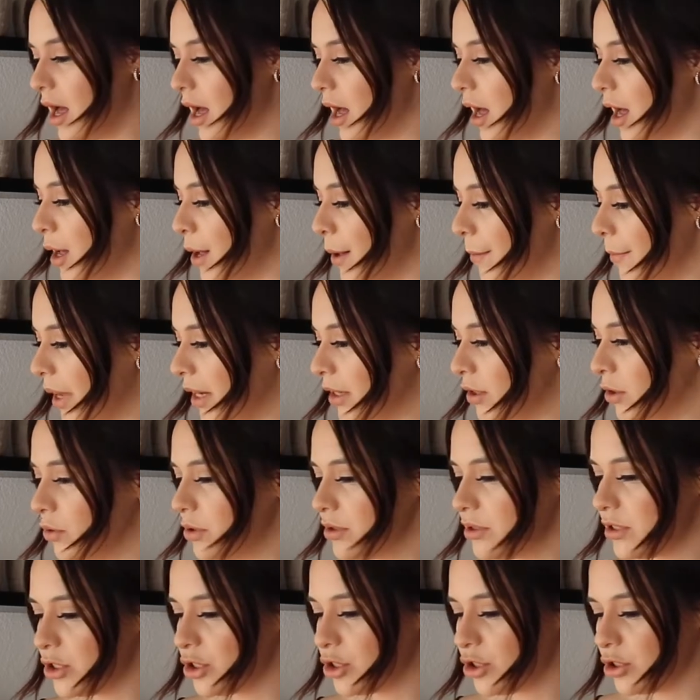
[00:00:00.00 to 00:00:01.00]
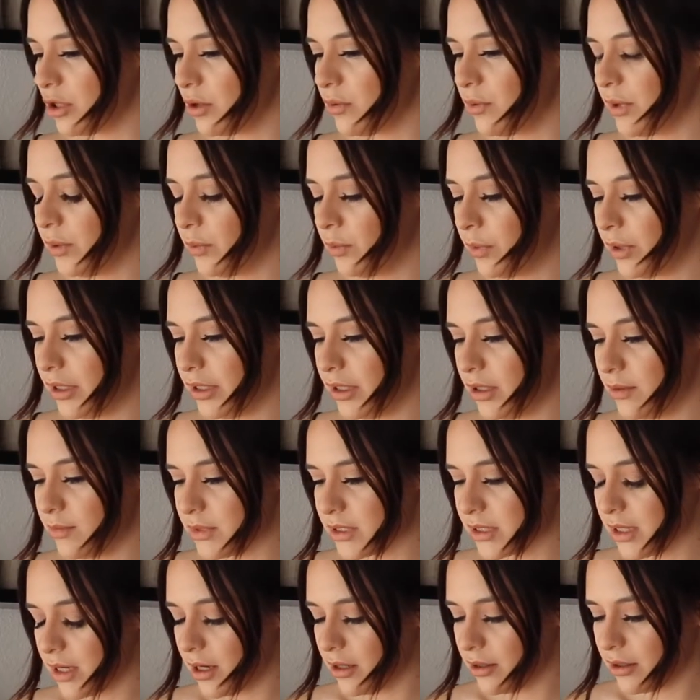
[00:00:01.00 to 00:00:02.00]
I know it's a
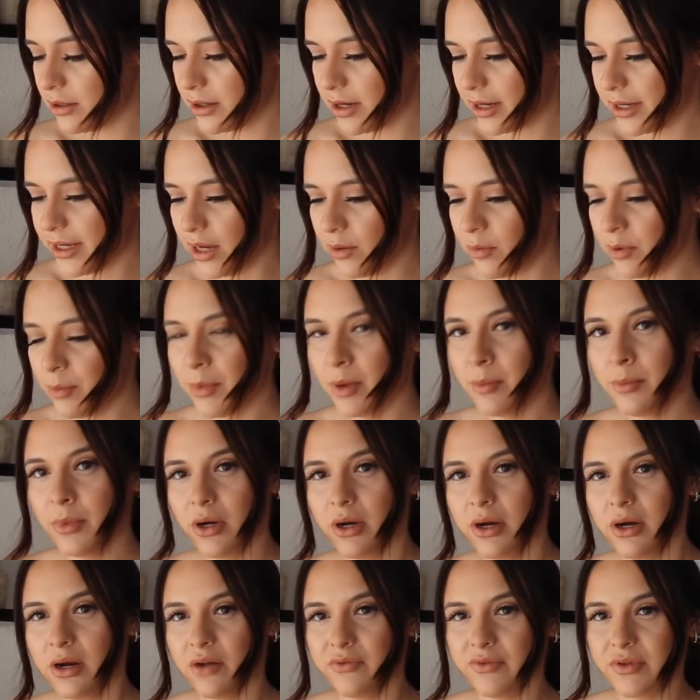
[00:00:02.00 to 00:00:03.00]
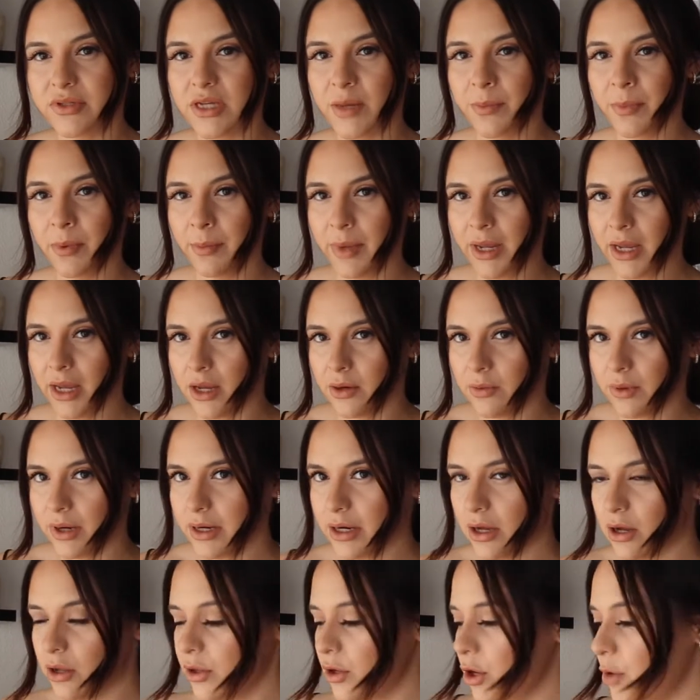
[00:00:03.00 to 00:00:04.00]
Sherwin-Williams color. I can't remember it off the top of my head right
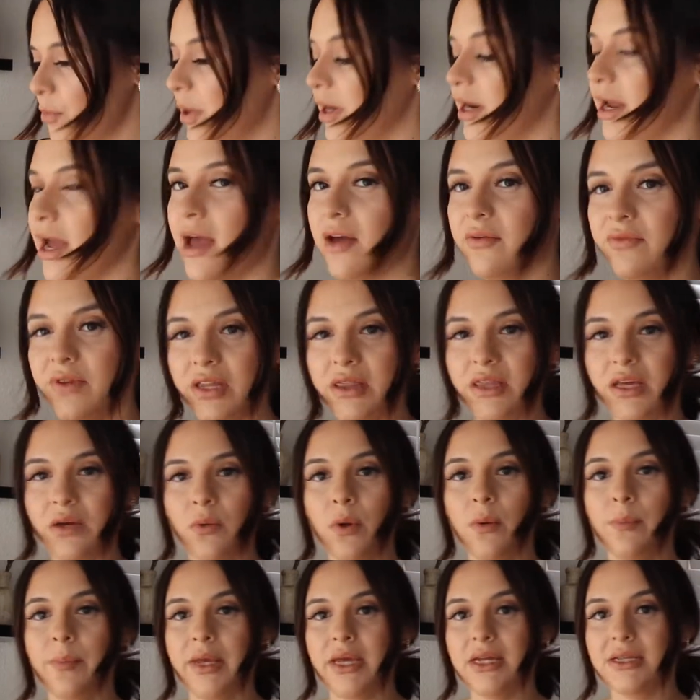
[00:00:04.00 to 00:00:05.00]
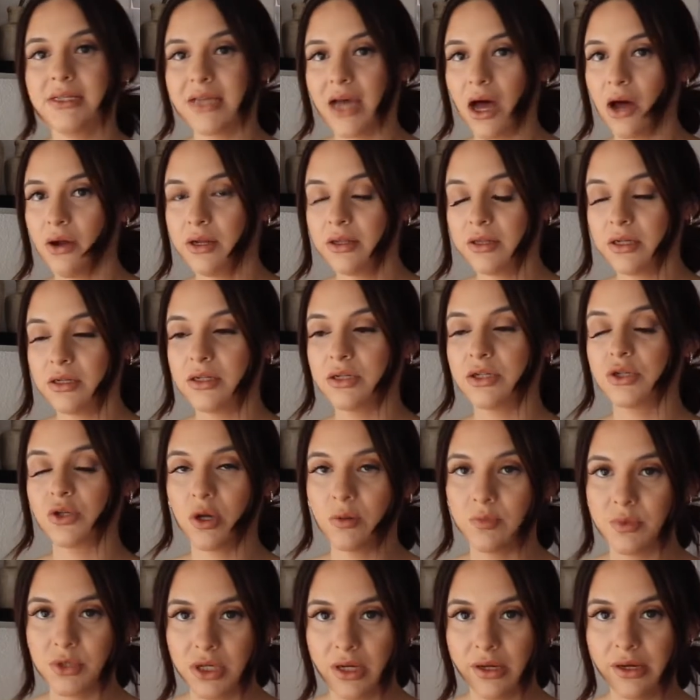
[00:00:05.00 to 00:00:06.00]
now though, but everything will be down in the
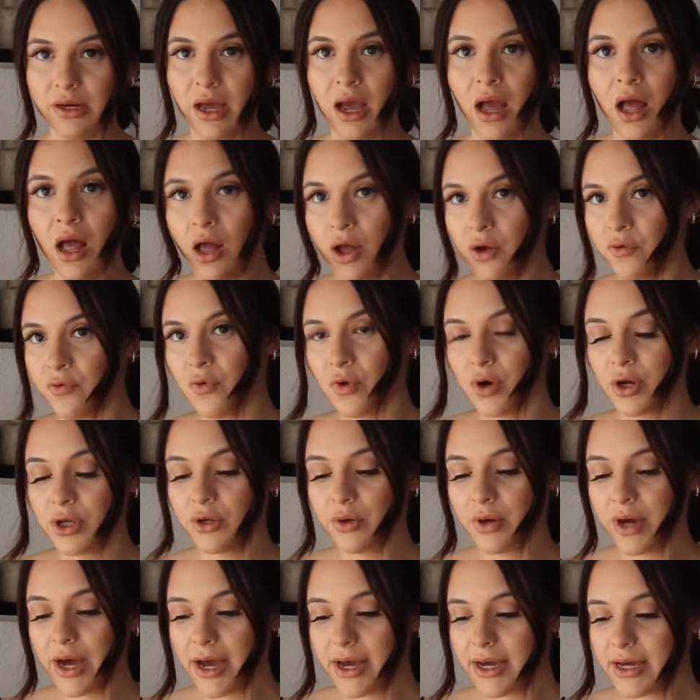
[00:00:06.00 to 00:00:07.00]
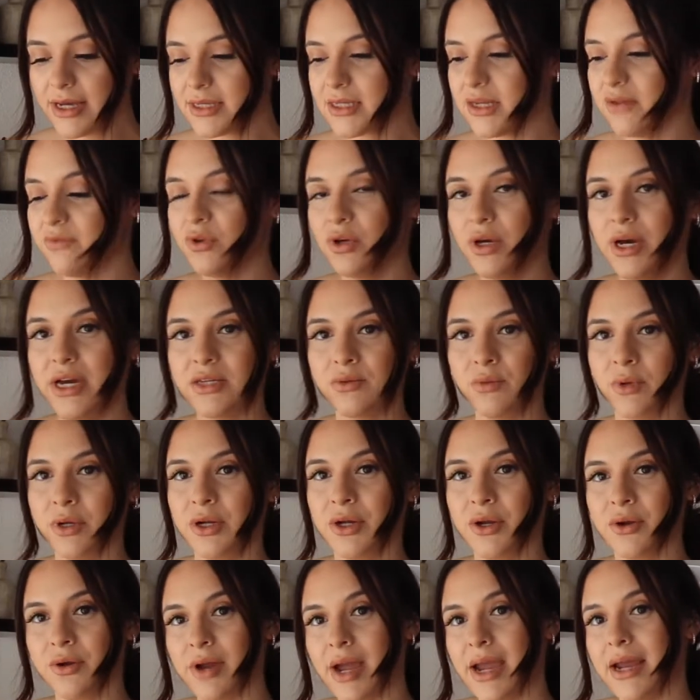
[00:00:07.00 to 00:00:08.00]
description for you guys if you guys want
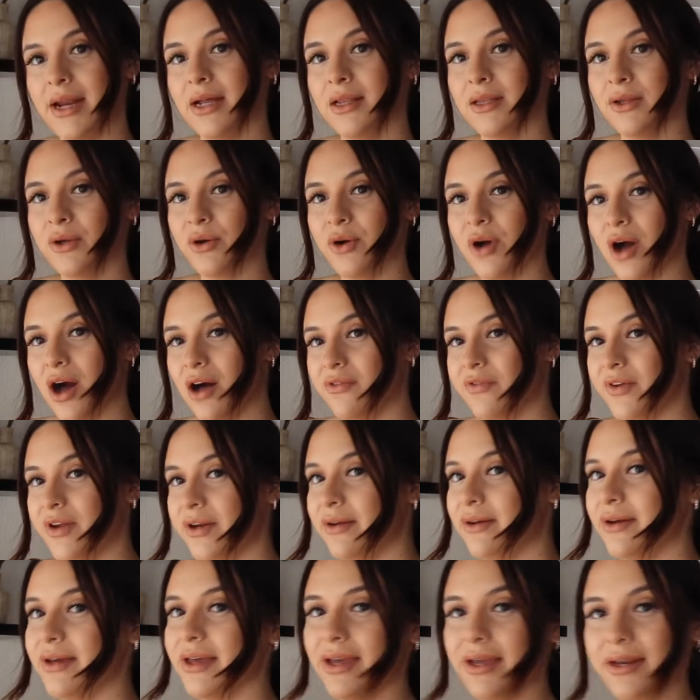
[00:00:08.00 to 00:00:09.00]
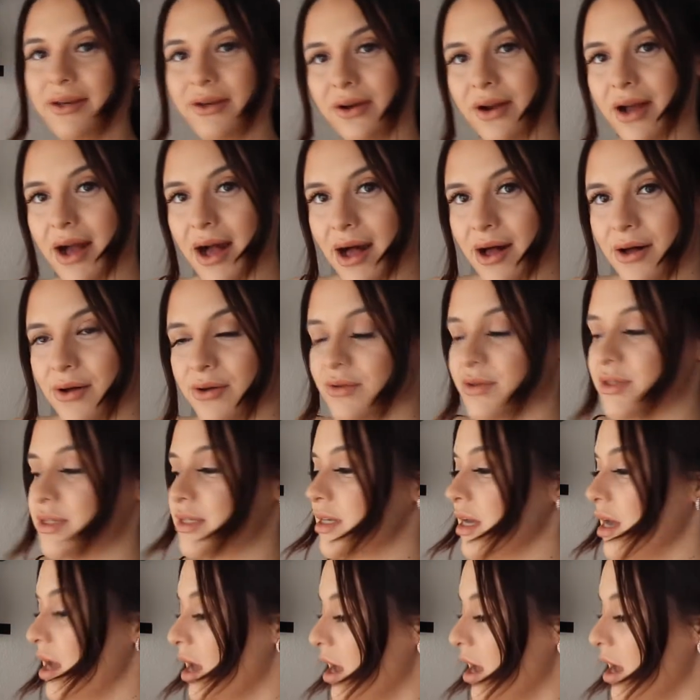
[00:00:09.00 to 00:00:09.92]
to create a little coffee nook in your house.